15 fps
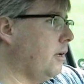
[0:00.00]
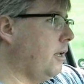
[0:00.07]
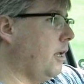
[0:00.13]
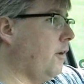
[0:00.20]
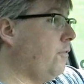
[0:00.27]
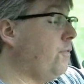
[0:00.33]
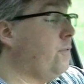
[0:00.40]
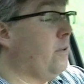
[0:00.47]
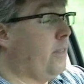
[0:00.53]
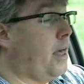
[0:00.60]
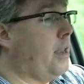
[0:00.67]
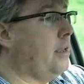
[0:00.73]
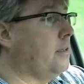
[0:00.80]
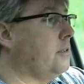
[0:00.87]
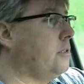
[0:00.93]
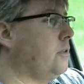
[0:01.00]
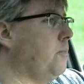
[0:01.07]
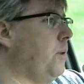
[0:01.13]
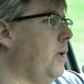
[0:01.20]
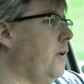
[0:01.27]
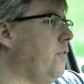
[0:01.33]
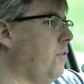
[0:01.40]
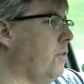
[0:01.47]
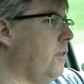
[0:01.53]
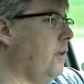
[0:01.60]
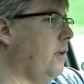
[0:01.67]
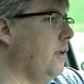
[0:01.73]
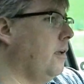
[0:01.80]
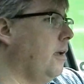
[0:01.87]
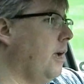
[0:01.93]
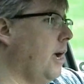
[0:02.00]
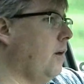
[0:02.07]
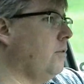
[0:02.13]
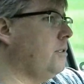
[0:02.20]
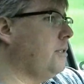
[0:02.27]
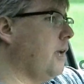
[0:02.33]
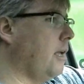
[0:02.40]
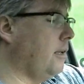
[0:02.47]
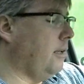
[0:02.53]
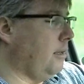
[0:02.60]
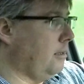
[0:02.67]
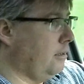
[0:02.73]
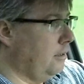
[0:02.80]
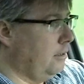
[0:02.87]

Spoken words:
enough, that is, to pay for the outstanding